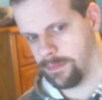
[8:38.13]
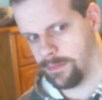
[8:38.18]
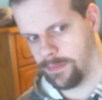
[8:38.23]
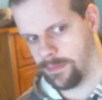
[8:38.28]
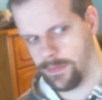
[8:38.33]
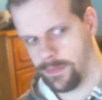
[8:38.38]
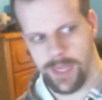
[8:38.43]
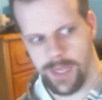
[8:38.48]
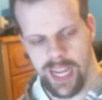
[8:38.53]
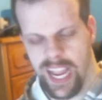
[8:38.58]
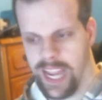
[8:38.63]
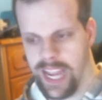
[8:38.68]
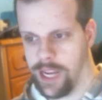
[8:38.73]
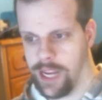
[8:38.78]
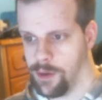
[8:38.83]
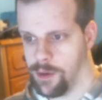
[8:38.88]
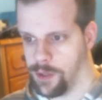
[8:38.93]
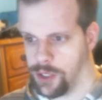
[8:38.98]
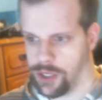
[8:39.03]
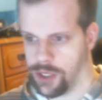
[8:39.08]
I
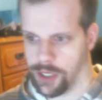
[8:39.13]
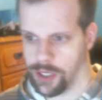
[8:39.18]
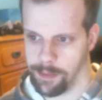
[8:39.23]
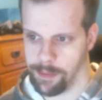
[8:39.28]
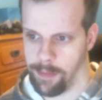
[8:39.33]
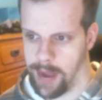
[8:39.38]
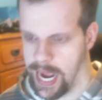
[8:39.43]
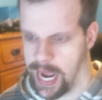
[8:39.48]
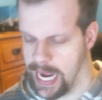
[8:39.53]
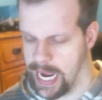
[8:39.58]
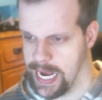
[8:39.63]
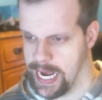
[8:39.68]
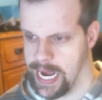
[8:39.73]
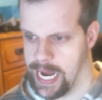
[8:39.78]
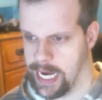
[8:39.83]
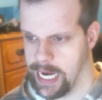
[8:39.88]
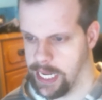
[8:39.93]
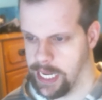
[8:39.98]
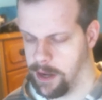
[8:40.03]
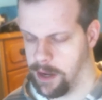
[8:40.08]
used just my
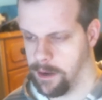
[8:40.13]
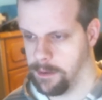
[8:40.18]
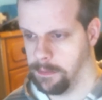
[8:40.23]
audio.